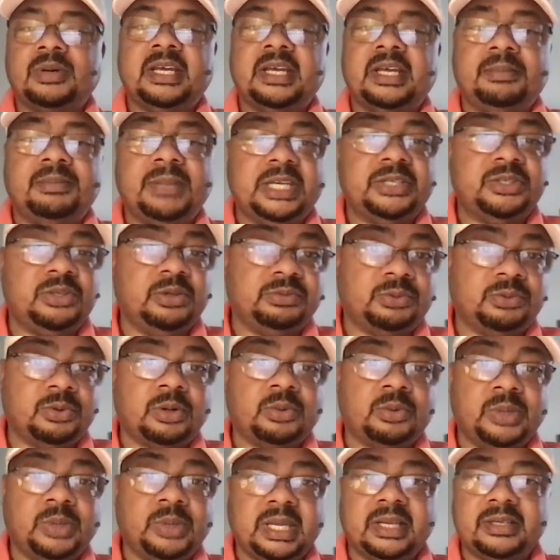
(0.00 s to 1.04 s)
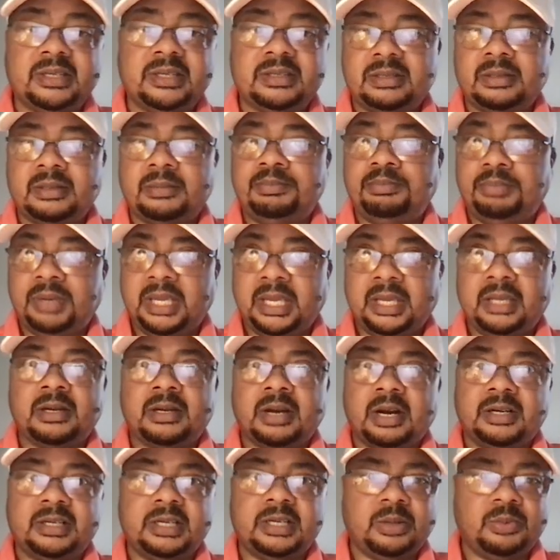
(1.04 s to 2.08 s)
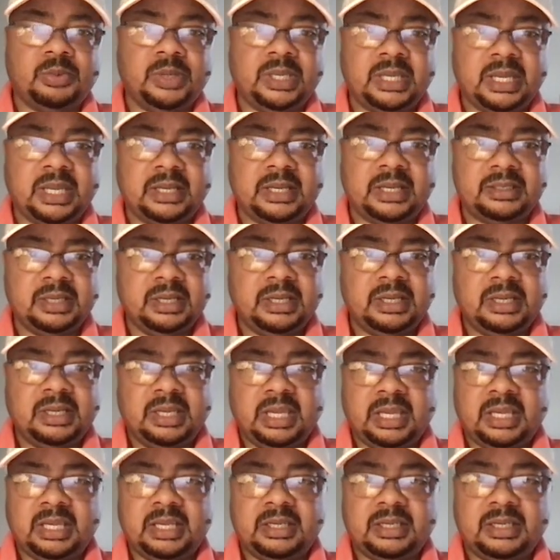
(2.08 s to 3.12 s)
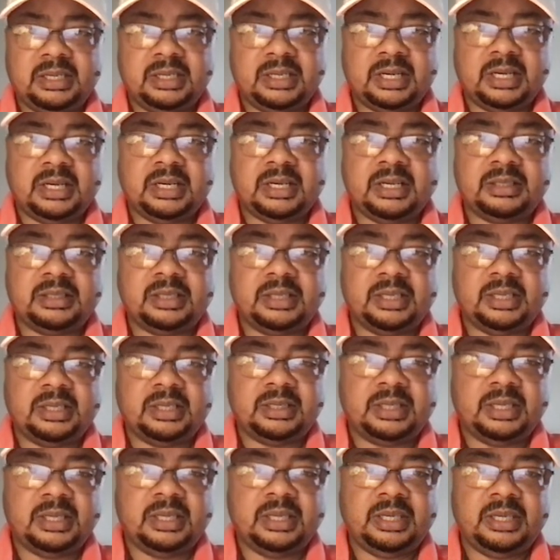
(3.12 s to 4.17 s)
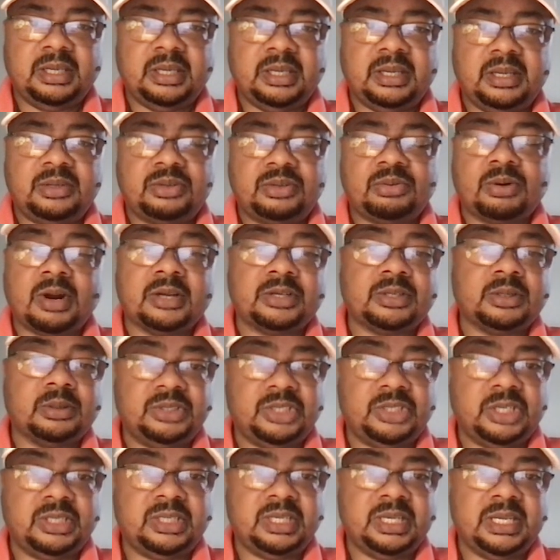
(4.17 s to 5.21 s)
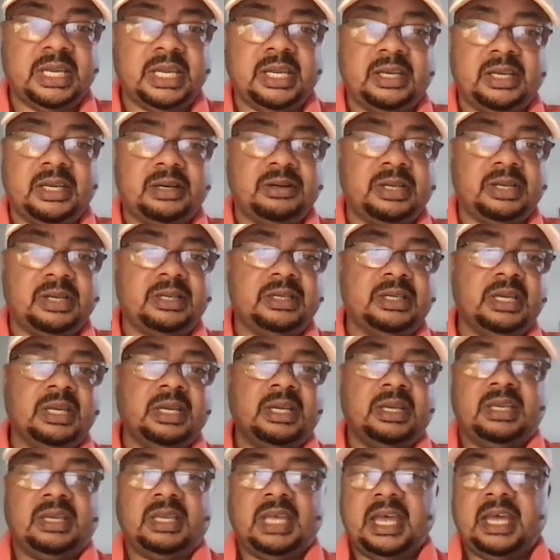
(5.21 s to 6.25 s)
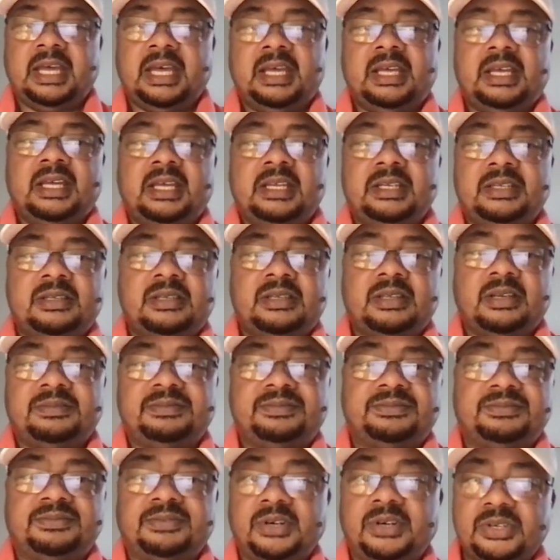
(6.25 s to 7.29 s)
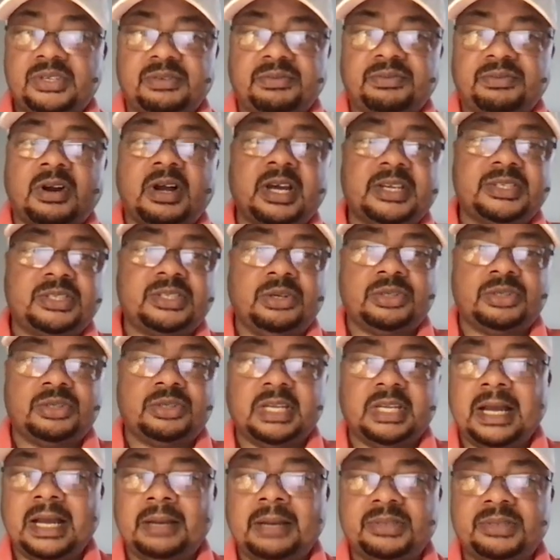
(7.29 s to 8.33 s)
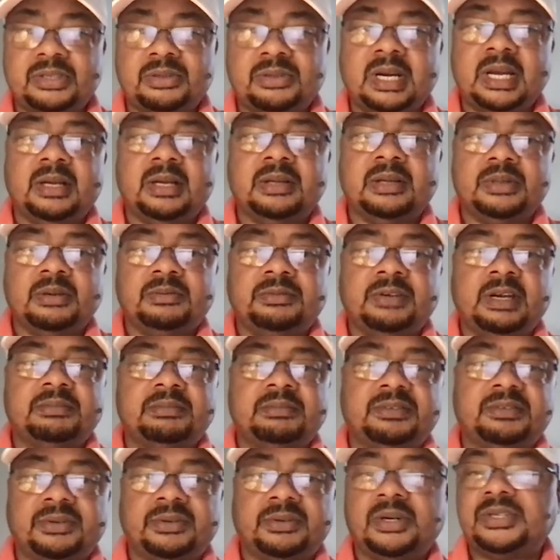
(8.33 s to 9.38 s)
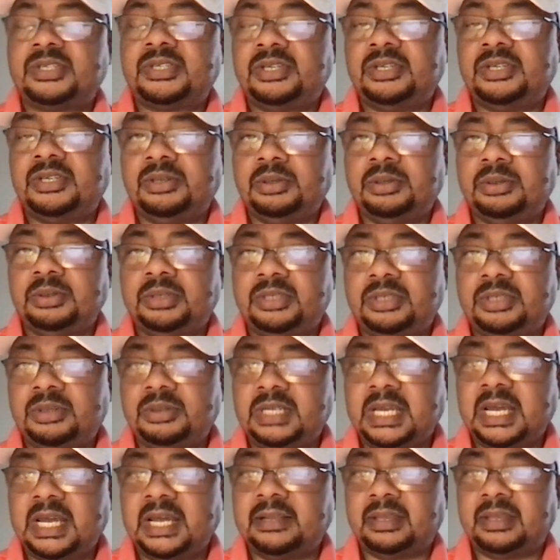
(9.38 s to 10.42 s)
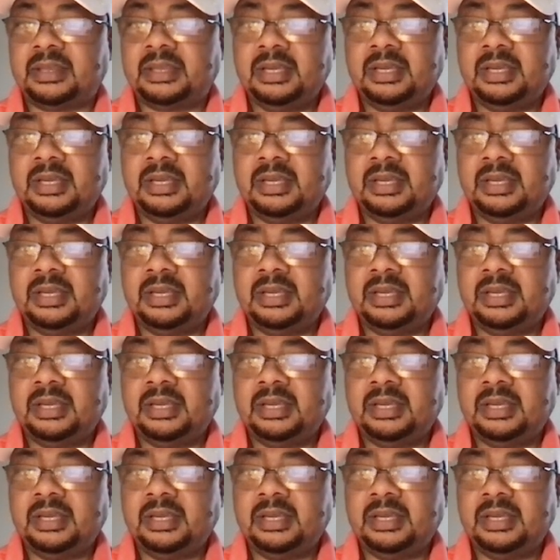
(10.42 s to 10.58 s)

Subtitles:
the May 2-4 weekend's a big gardening weekend in the Toronto and GTA area. And the first frost usually happens around November 1st to 10th.